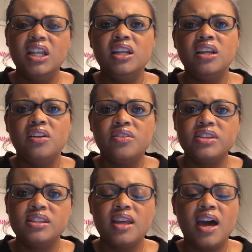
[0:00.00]
And, you know,
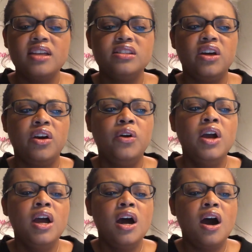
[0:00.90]
this and that. So,
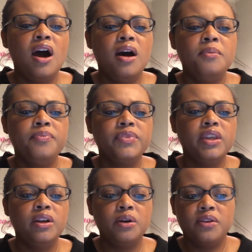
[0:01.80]

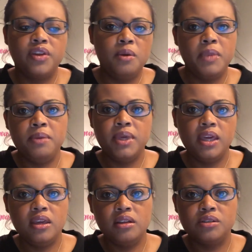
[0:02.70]
you know, I thought maybe,
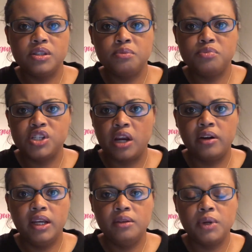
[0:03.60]
you know,
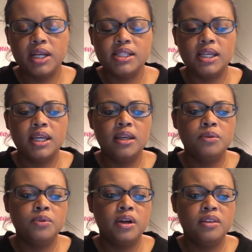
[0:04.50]
sharing what I
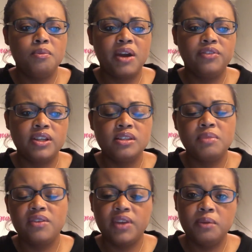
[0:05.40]
did with my friends
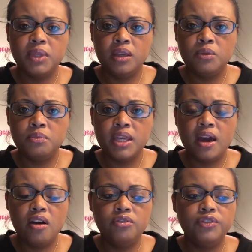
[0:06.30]
and my family would be
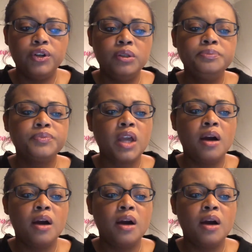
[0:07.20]
helpful.